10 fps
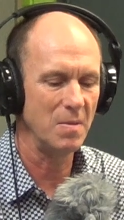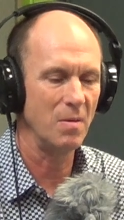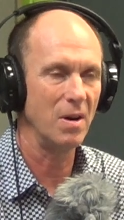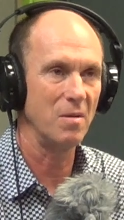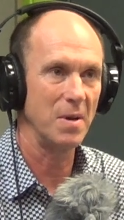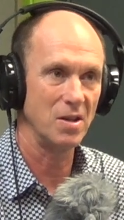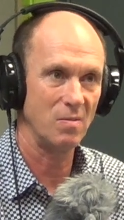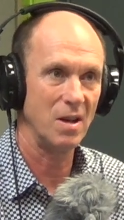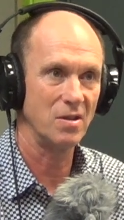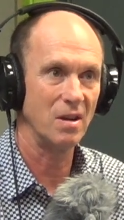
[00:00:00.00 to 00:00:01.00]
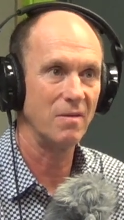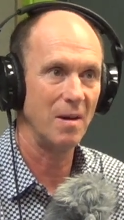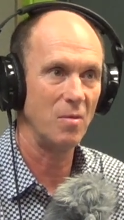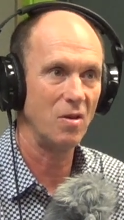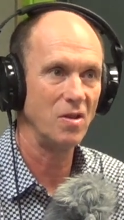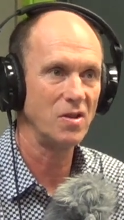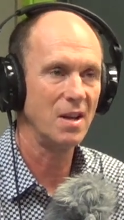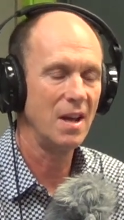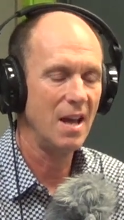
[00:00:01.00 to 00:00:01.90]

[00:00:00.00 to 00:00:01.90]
to be one of the best ones I've come across.